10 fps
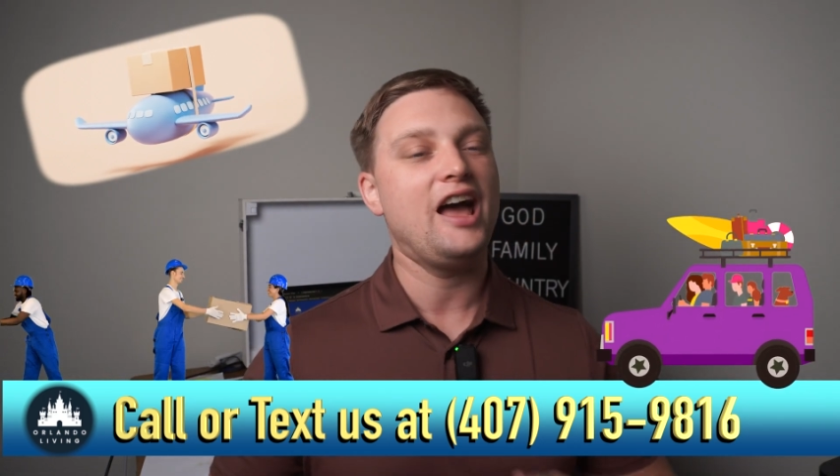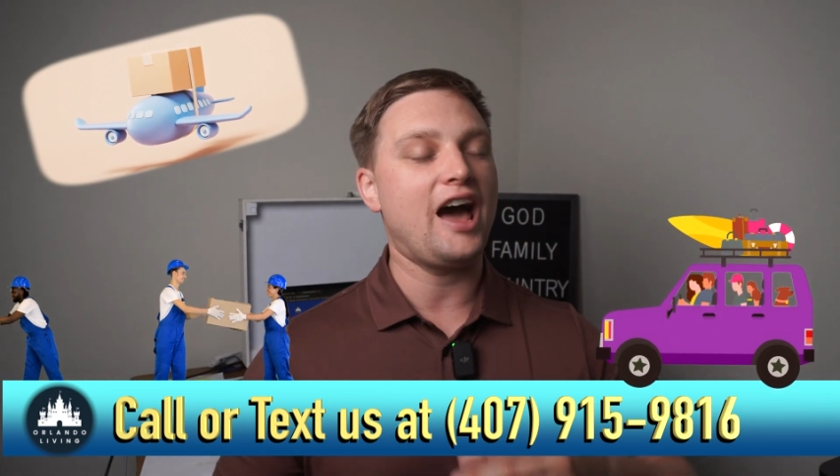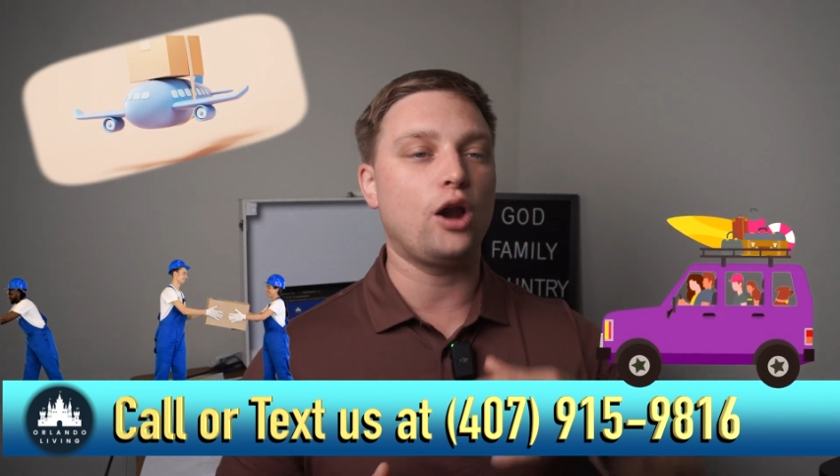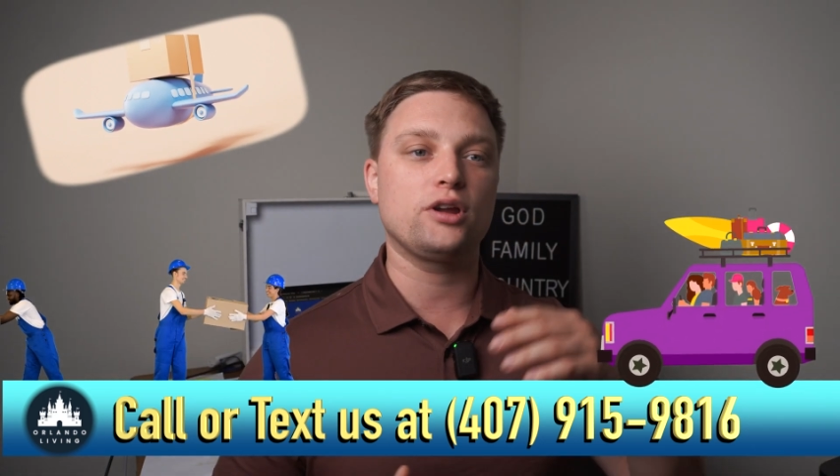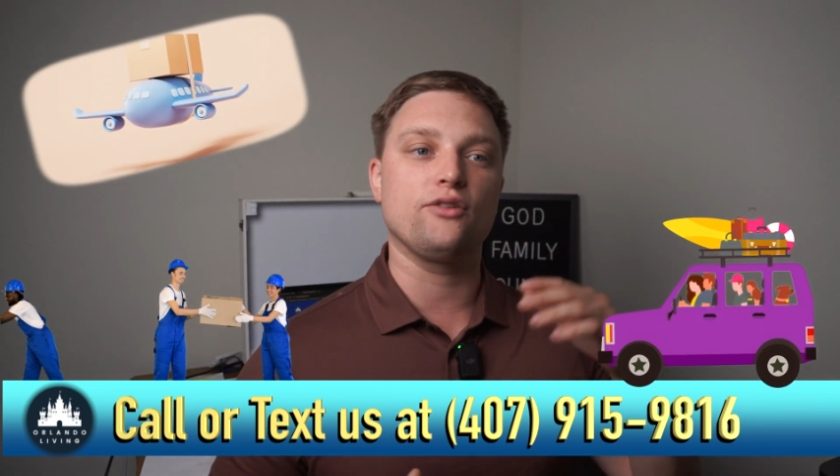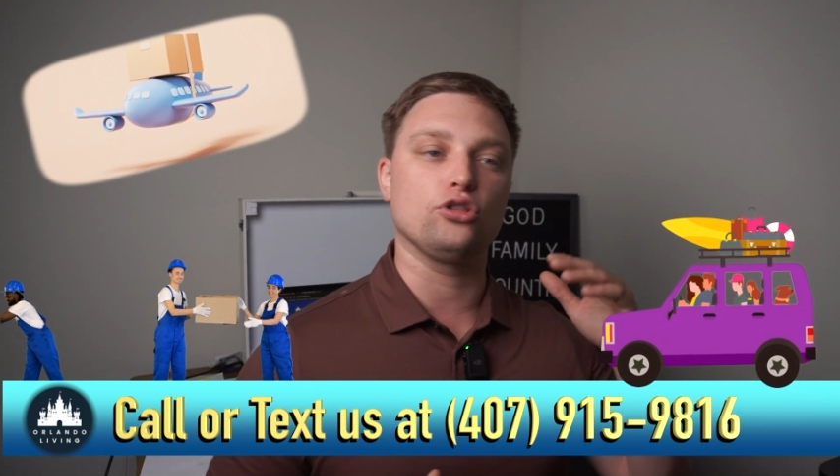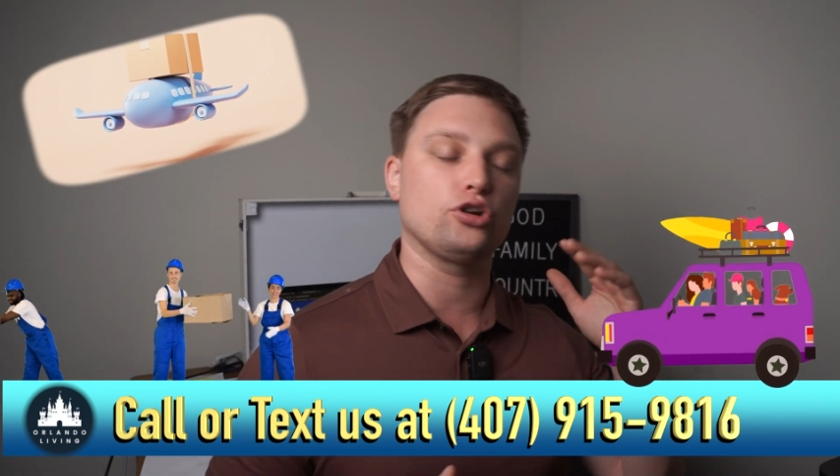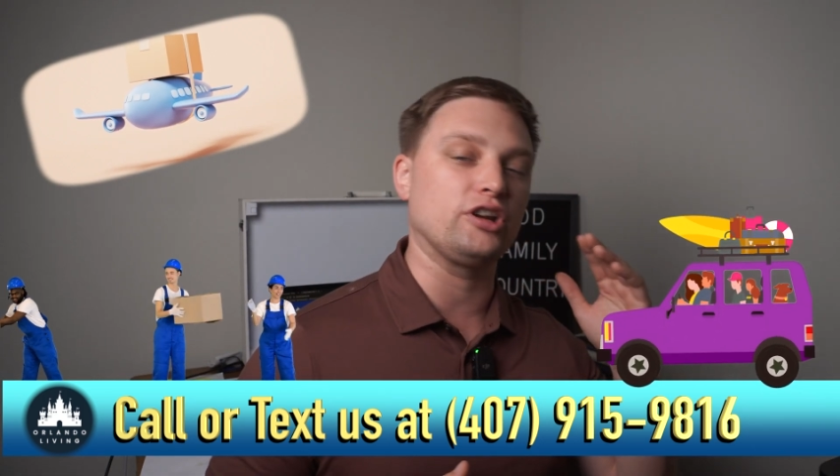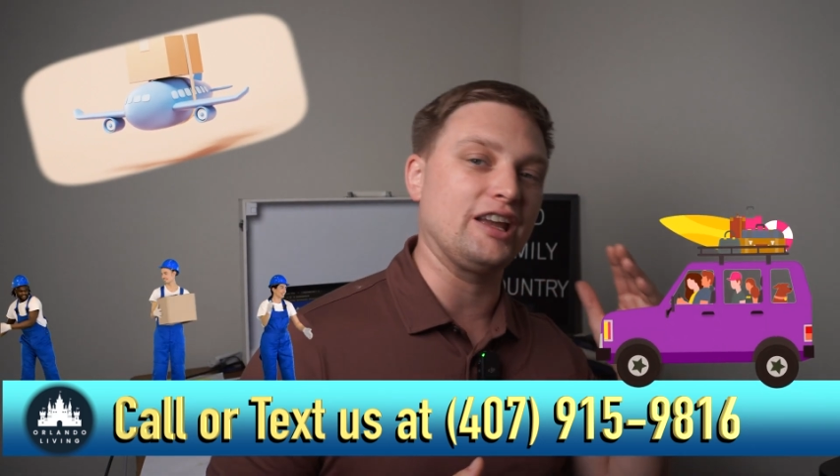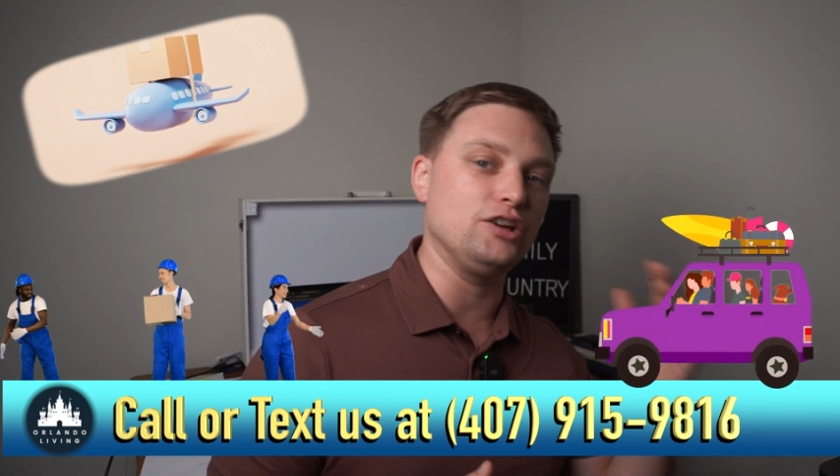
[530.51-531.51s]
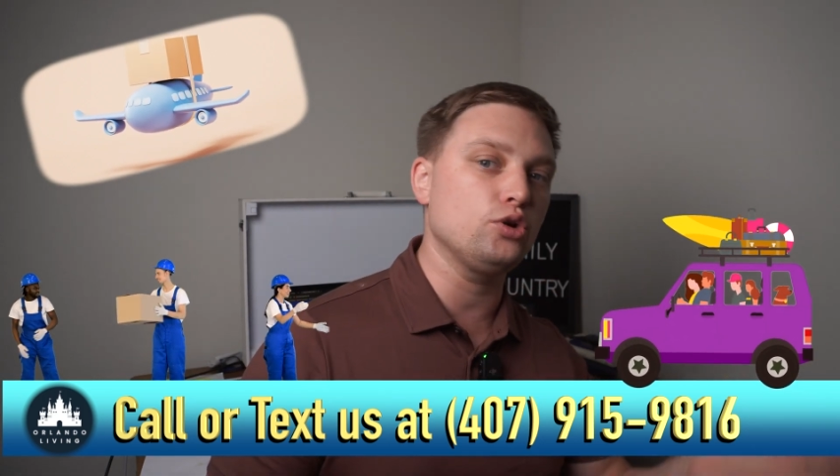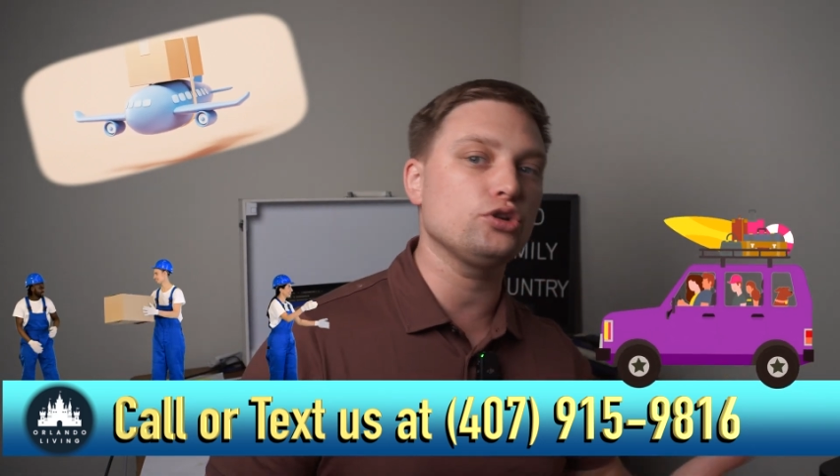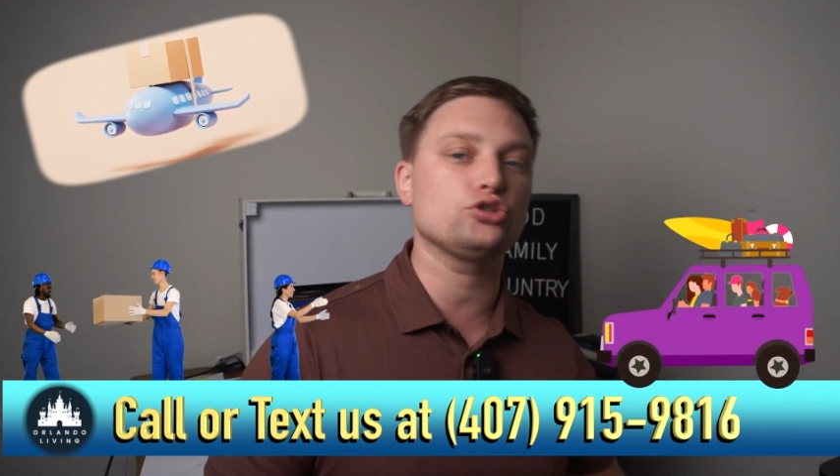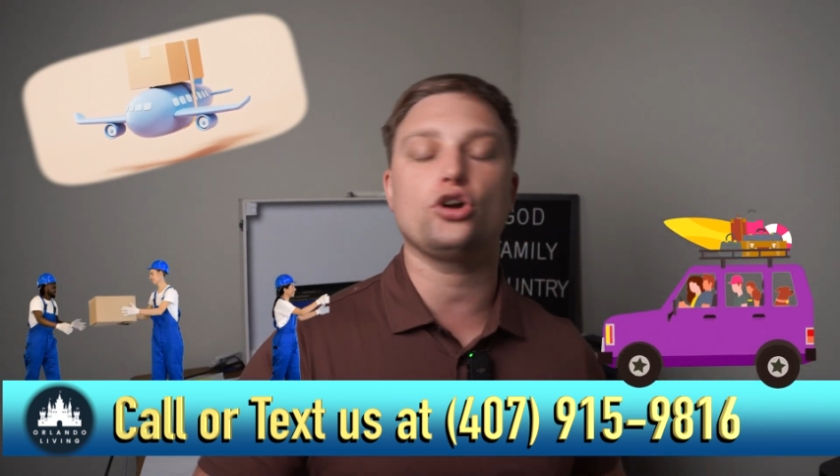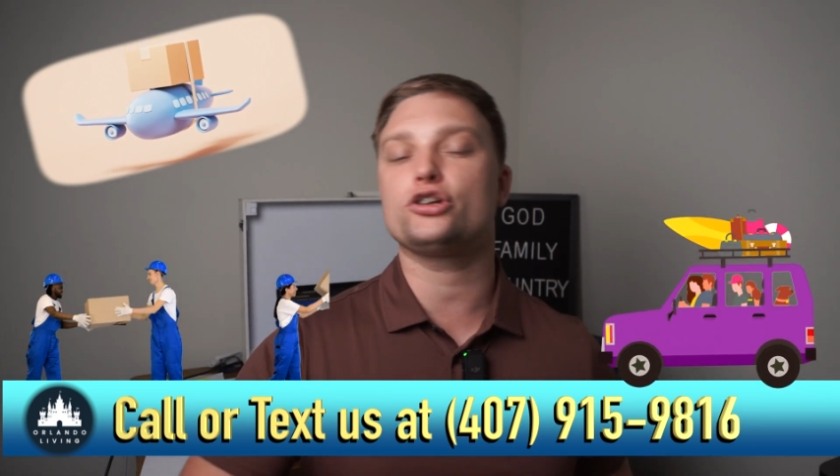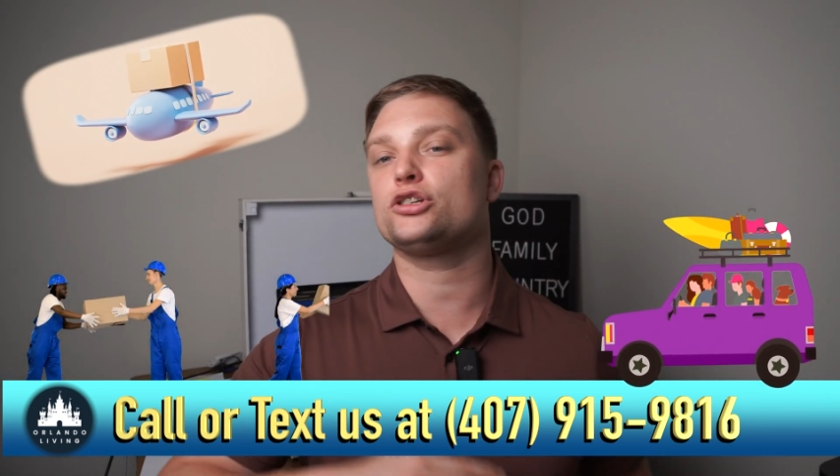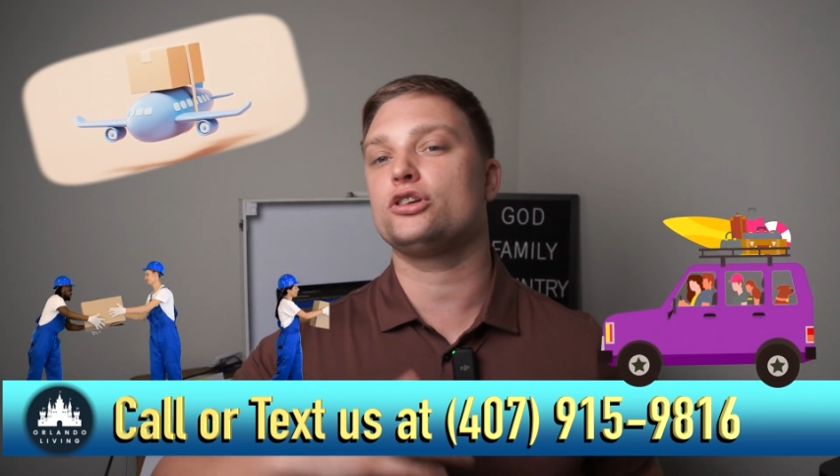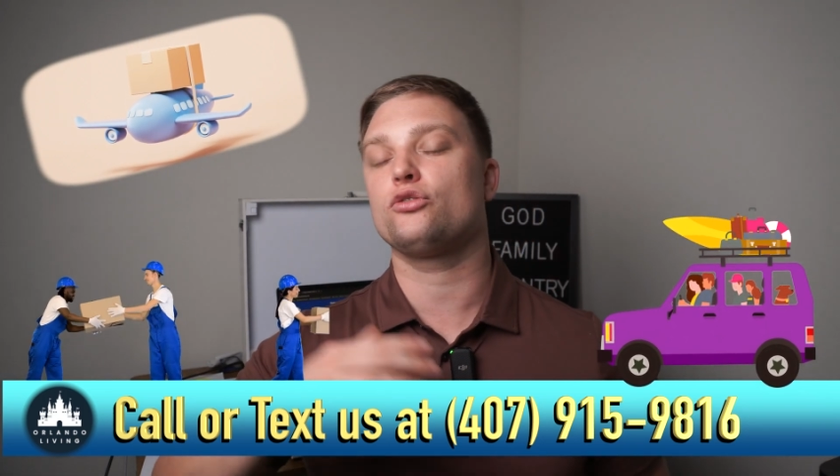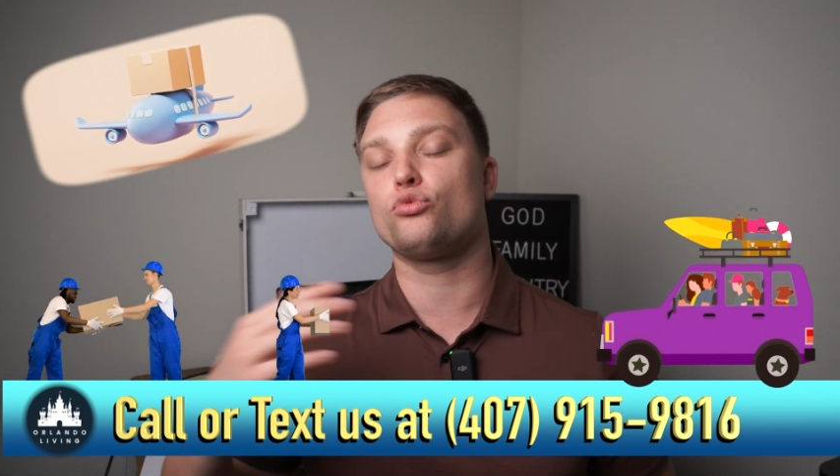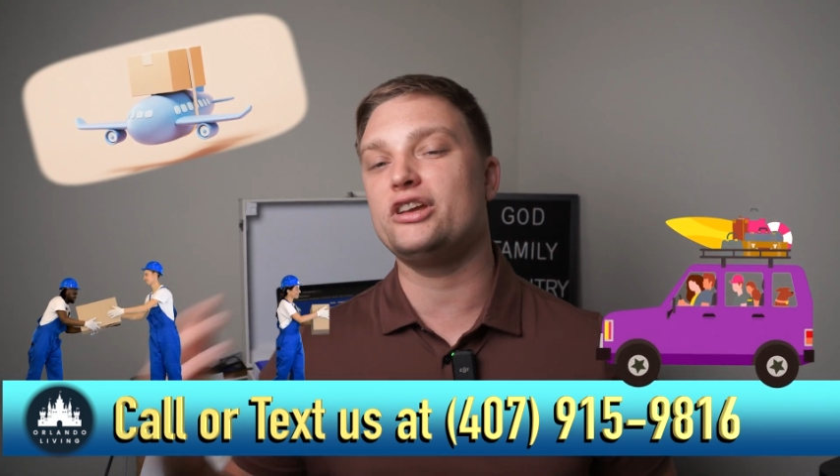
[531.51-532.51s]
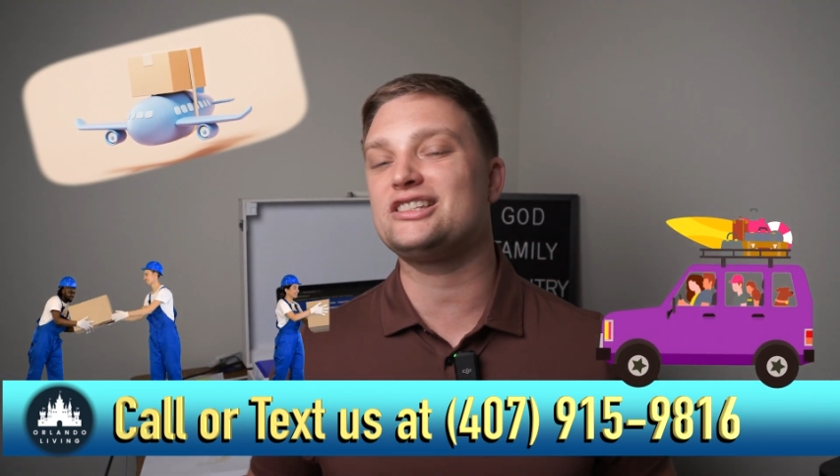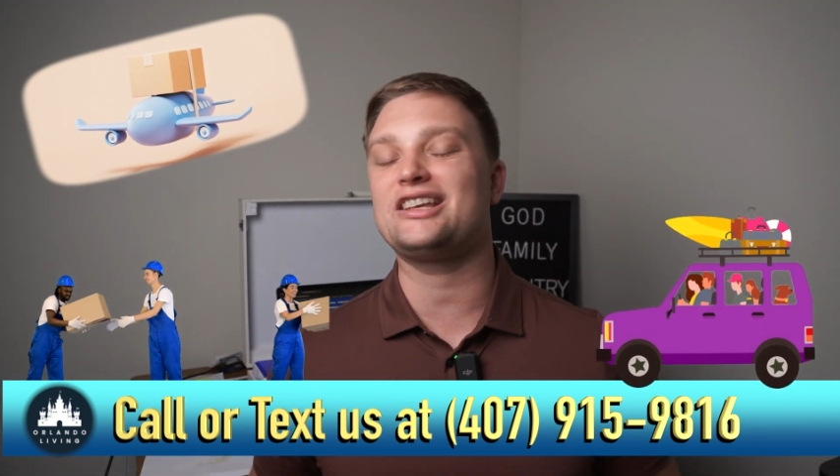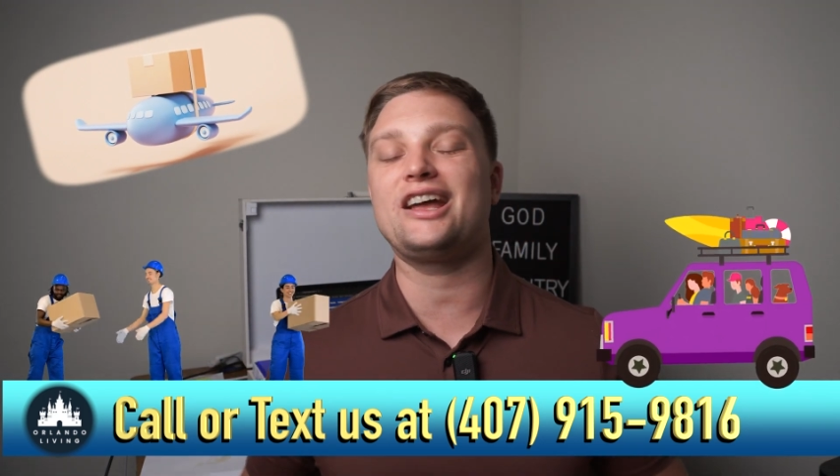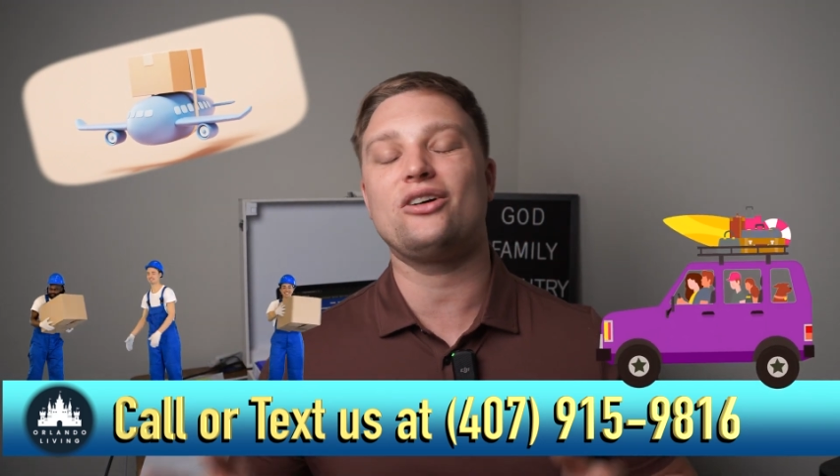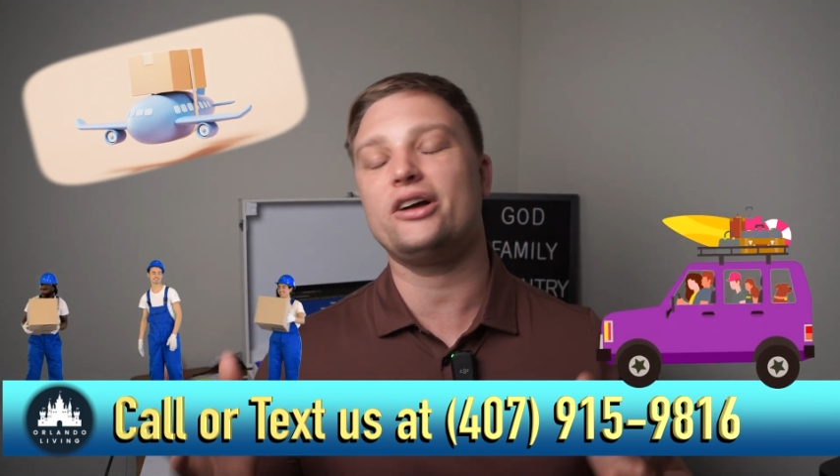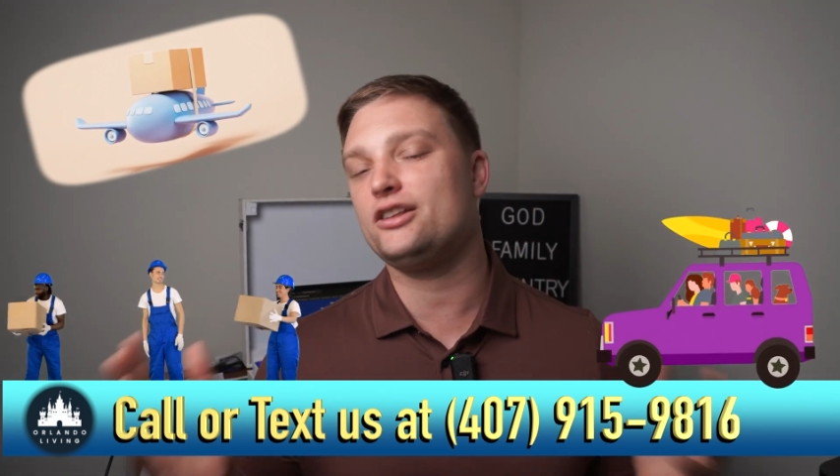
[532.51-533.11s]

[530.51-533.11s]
I don't care if you're looking to get new construction, resale,